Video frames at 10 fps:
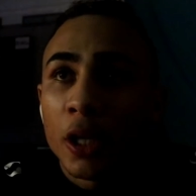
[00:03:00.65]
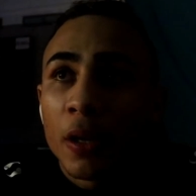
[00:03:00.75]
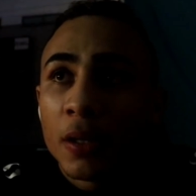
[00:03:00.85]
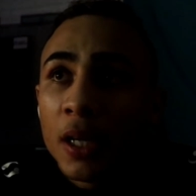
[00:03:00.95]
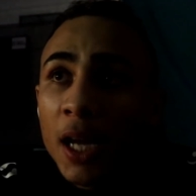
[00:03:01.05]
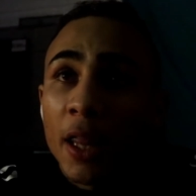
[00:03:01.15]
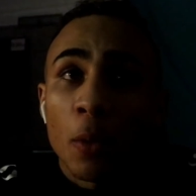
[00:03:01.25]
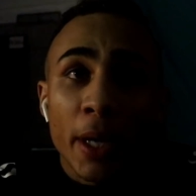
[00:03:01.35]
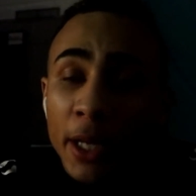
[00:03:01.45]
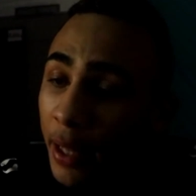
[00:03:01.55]
good. And
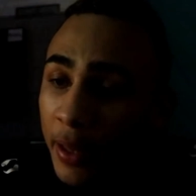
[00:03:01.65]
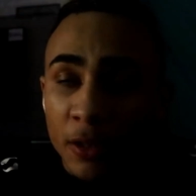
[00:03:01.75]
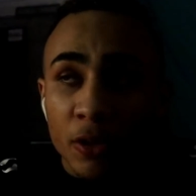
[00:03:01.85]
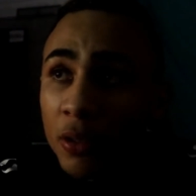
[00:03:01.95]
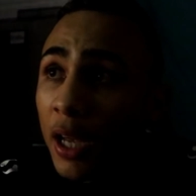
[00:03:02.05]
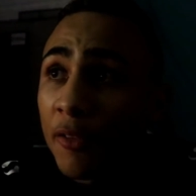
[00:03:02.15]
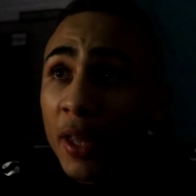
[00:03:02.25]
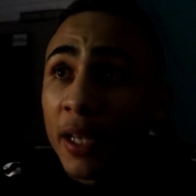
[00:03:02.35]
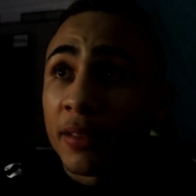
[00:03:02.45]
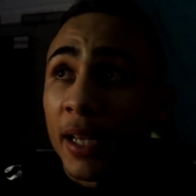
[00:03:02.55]
then when you get that,
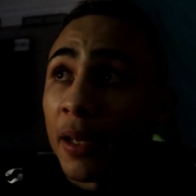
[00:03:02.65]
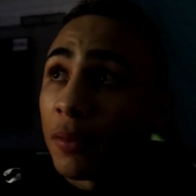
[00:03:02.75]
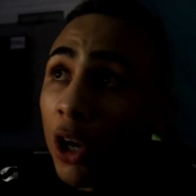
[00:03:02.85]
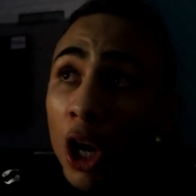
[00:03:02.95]
if they say,